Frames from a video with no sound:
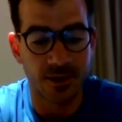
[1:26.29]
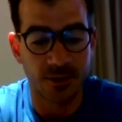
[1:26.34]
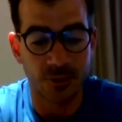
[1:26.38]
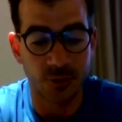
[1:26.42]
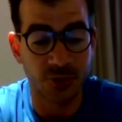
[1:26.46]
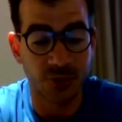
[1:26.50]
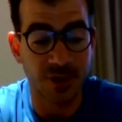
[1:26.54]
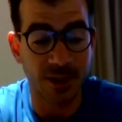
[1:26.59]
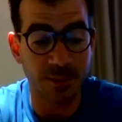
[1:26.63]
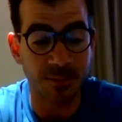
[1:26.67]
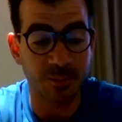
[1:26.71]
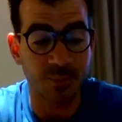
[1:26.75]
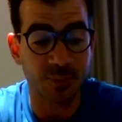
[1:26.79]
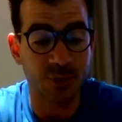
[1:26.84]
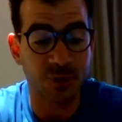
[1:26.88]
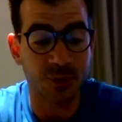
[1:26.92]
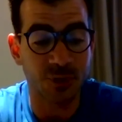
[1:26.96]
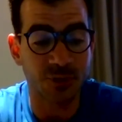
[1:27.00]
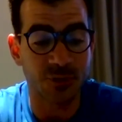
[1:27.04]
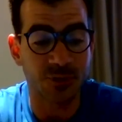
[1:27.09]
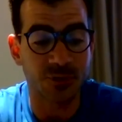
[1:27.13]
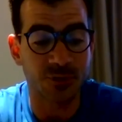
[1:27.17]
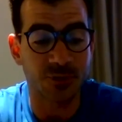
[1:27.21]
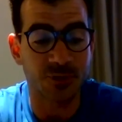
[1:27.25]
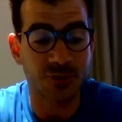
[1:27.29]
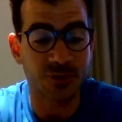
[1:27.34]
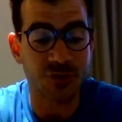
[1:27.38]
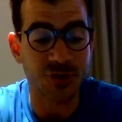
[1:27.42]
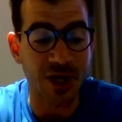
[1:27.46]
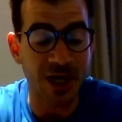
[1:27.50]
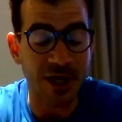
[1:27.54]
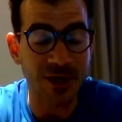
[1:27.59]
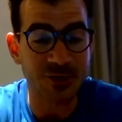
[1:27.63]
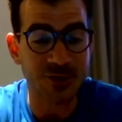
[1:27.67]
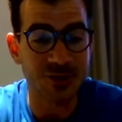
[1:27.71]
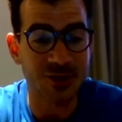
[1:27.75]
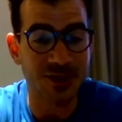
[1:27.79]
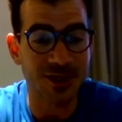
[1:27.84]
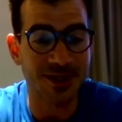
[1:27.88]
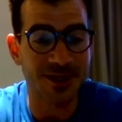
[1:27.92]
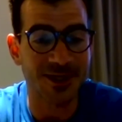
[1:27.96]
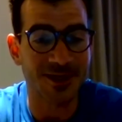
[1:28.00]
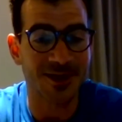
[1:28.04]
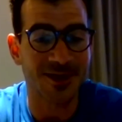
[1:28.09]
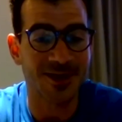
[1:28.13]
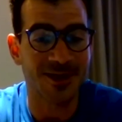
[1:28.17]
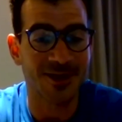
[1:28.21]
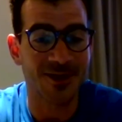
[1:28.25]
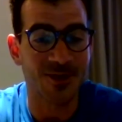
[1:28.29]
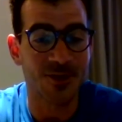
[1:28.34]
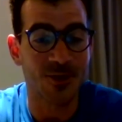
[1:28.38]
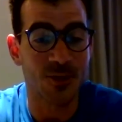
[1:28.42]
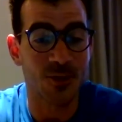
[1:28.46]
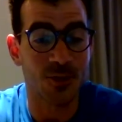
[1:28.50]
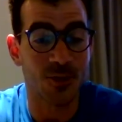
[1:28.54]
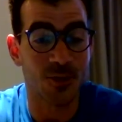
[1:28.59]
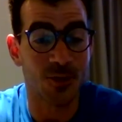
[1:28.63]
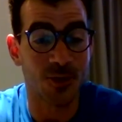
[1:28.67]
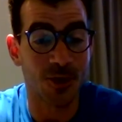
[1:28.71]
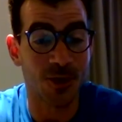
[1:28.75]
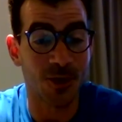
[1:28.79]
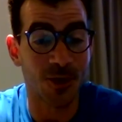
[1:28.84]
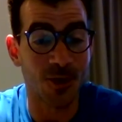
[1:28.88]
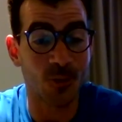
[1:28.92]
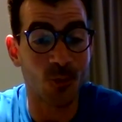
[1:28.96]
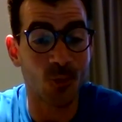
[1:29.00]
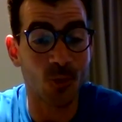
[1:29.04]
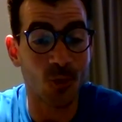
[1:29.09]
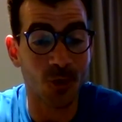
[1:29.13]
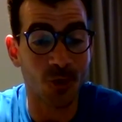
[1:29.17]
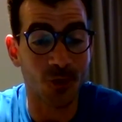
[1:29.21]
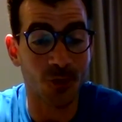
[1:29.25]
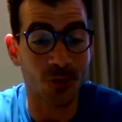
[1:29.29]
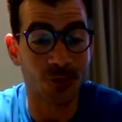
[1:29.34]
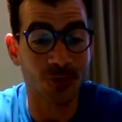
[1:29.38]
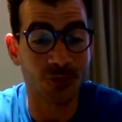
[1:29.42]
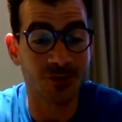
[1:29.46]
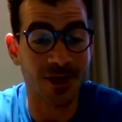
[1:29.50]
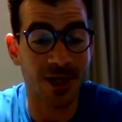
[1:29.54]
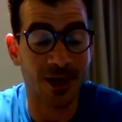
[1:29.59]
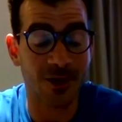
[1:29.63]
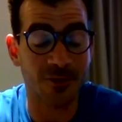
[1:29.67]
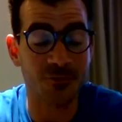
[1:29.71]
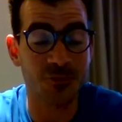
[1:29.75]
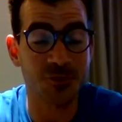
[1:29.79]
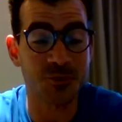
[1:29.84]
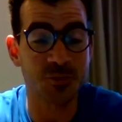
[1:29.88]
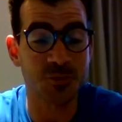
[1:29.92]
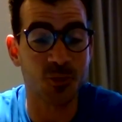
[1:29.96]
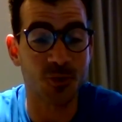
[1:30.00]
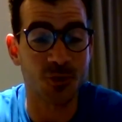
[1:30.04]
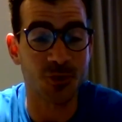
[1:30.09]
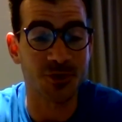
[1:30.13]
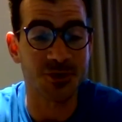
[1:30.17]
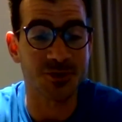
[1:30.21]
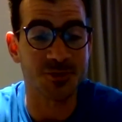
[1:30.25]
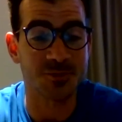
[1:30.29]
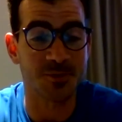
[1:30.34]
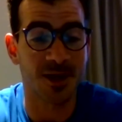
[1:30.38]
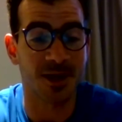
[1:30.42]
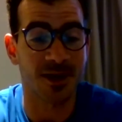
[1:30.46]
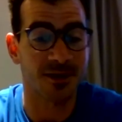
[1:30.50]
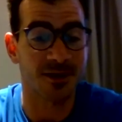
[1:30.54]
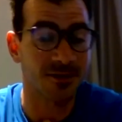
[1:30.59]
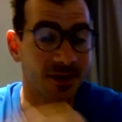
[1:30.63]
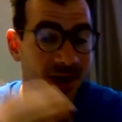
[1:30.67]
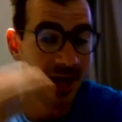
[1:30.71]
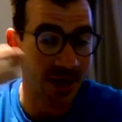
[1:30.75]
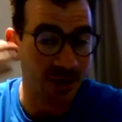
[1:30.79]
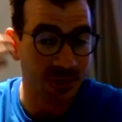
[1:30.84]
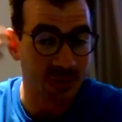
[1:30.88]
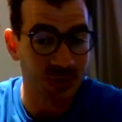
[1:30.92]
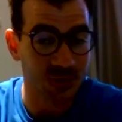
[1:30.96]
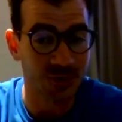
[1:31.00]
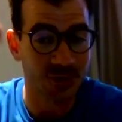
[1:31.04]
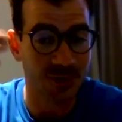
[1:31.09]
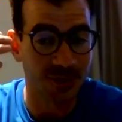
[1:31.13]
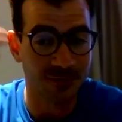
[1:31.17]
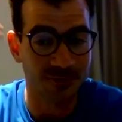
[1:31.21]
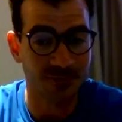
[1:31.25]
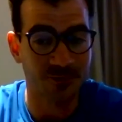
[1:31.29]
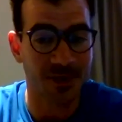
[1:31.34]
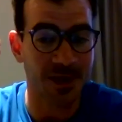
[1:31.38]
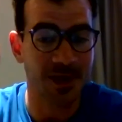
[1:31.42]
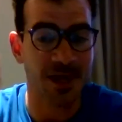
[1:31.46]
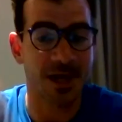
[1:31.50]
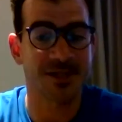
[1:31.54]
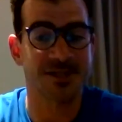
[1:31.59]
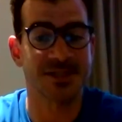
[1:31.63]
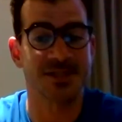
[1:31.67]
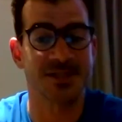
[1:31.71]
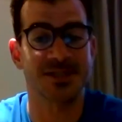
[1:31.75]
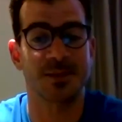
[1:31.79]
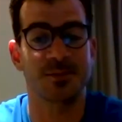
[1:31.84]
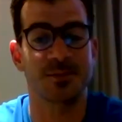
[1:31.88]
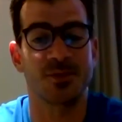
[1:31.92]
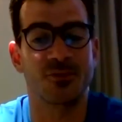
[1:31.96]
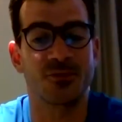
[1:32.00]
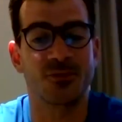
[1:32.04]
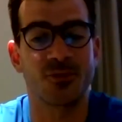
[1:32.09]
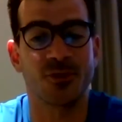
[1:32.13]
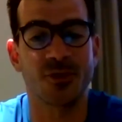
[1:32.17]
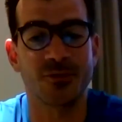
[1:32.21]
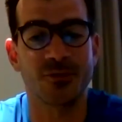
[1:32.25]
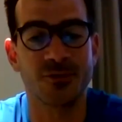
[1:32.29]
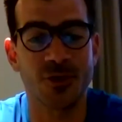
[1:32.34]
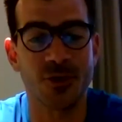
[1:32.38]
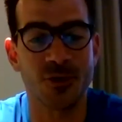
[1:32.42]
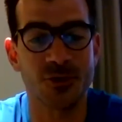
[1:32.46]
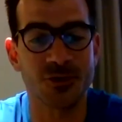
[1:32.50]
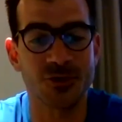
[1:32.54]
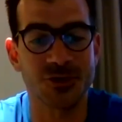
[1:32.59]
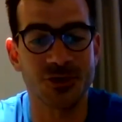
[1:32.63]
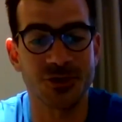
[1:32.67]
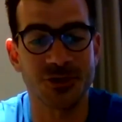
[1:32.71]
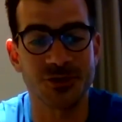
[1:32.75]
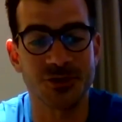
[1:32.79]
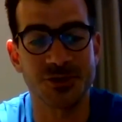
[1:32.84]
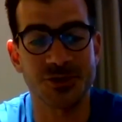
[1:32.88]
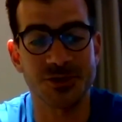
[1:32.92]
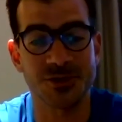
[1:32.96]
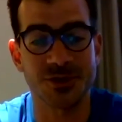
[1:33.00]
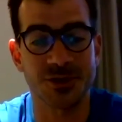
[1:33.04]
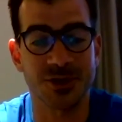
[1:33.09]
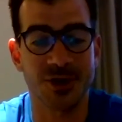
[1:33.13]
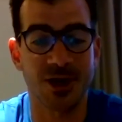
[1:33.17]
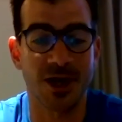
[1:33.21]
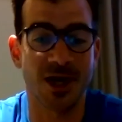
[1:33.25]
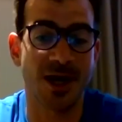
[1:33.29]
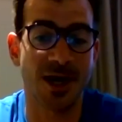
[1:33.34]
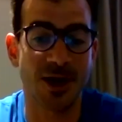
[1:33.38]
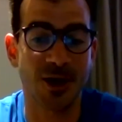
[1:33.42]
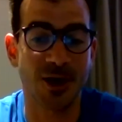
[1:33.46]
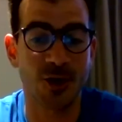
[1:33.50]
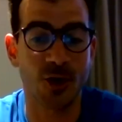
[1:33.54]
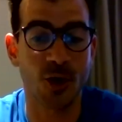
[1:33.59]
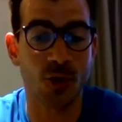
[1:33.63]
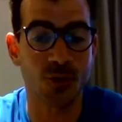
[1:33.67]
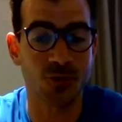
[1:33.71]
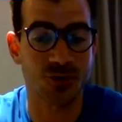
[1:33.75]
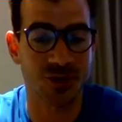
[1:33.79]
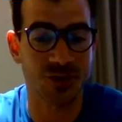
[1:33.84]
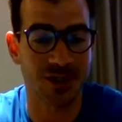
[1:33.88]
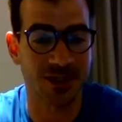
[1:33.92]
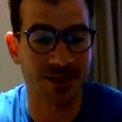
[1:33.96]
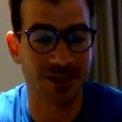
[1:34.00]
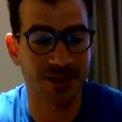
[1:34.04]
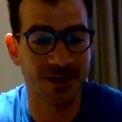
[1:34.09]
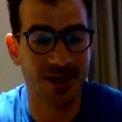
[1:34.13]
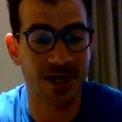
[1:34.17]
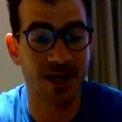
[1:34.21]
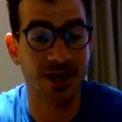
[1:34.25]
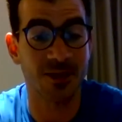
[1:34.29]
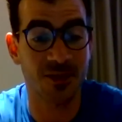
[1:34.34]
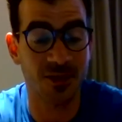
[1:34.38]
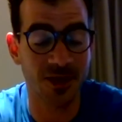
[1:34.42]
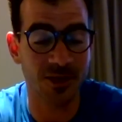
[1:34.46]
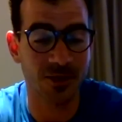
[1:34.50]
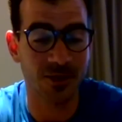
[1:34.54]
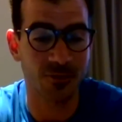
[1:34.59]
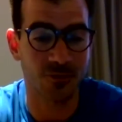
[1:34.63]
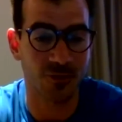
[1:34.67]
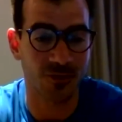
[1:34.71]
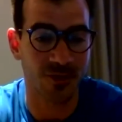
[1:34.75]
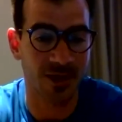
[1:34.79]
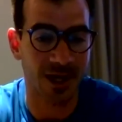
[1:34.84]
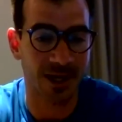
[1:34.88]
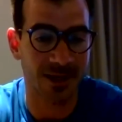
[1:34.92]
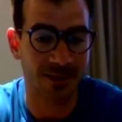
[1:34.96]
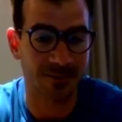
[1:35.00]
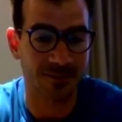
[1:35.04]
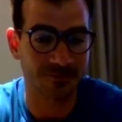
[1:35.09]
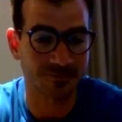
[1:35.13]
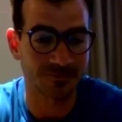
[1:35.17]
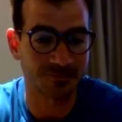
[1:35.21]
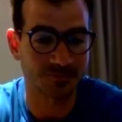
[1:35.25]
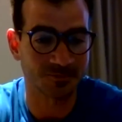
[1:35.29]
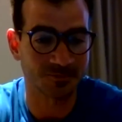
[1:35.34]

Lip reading: you keep changing the world, not of sports, but actually of, as I said before, of conscious coaching. And thank you for that.